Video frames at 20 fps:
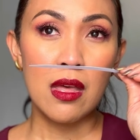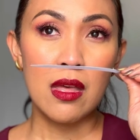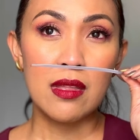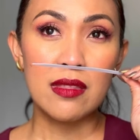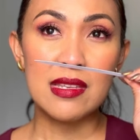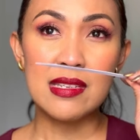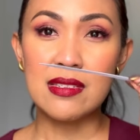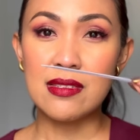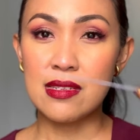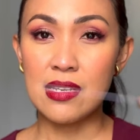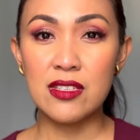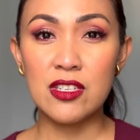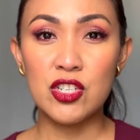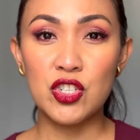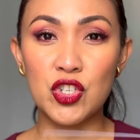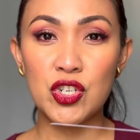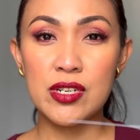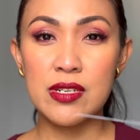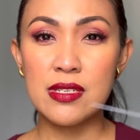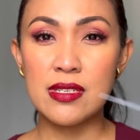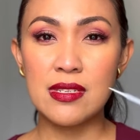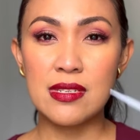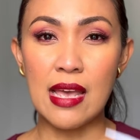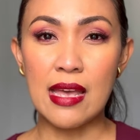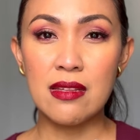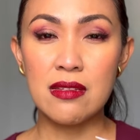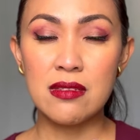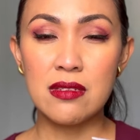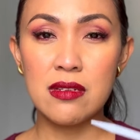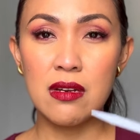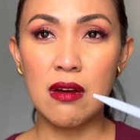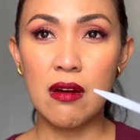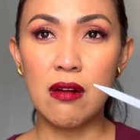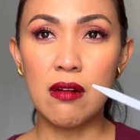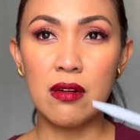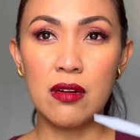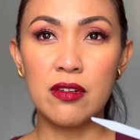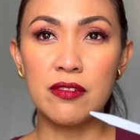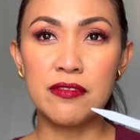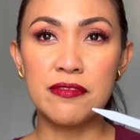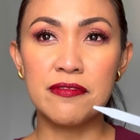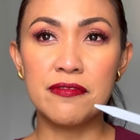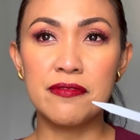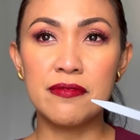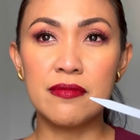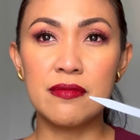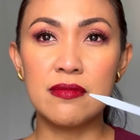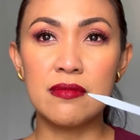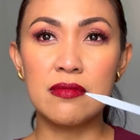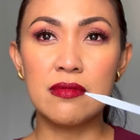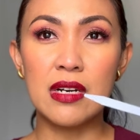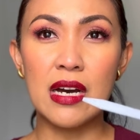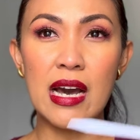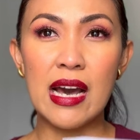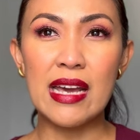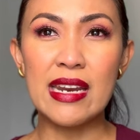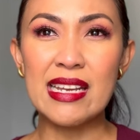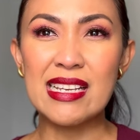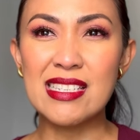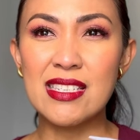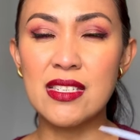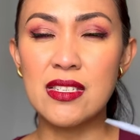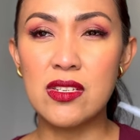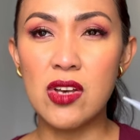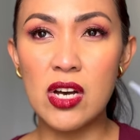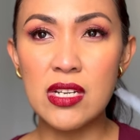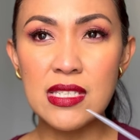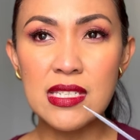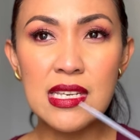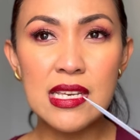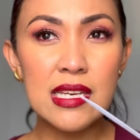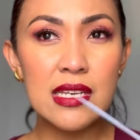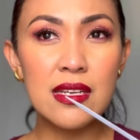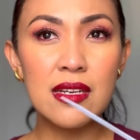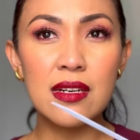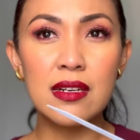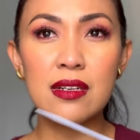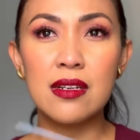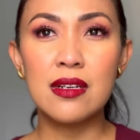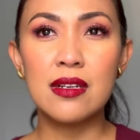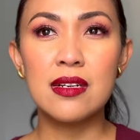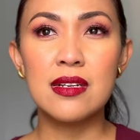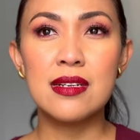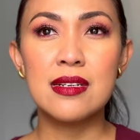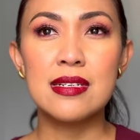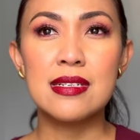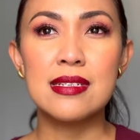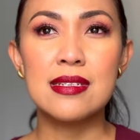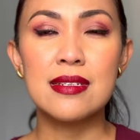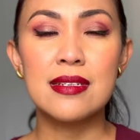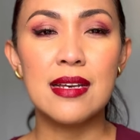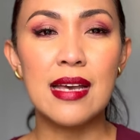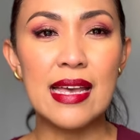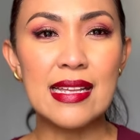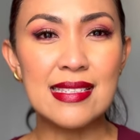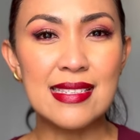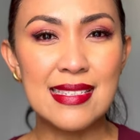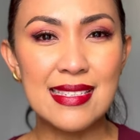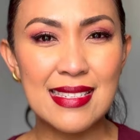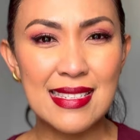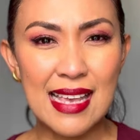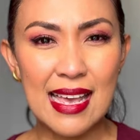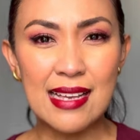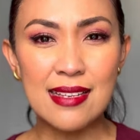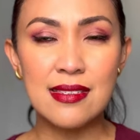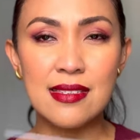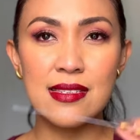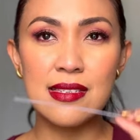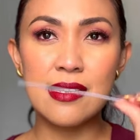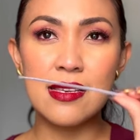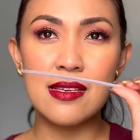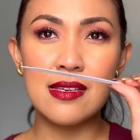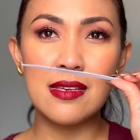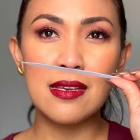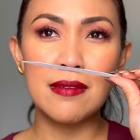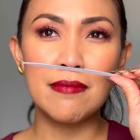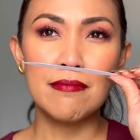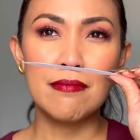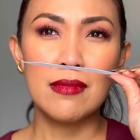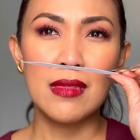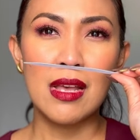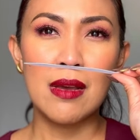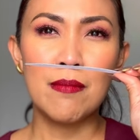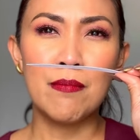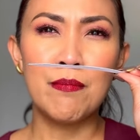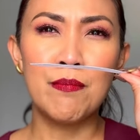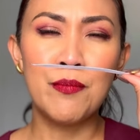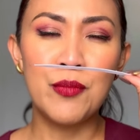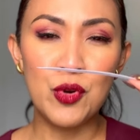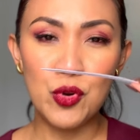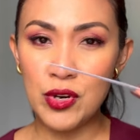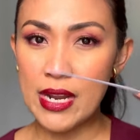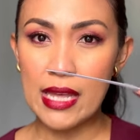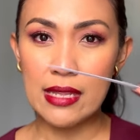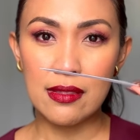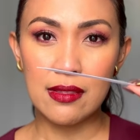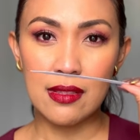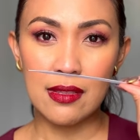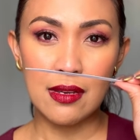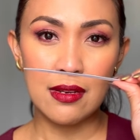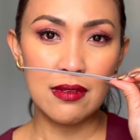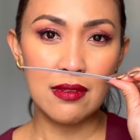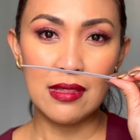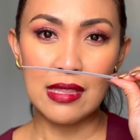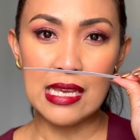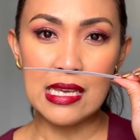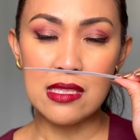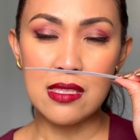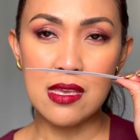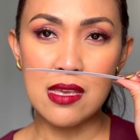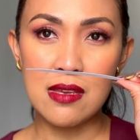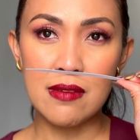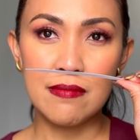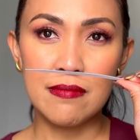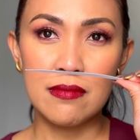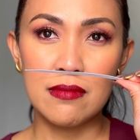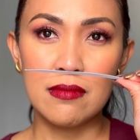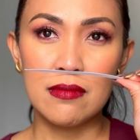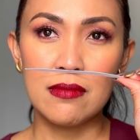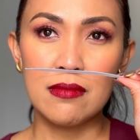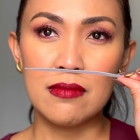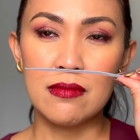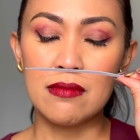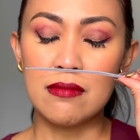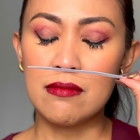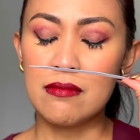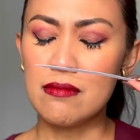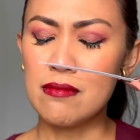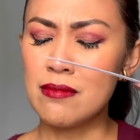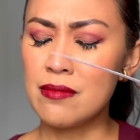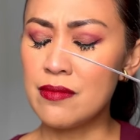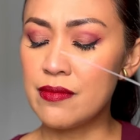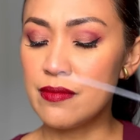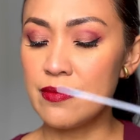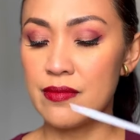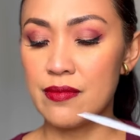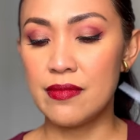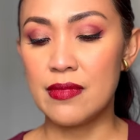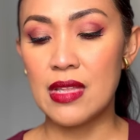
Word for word: the signature scent of an exotic and sexy brunette lady. Mm,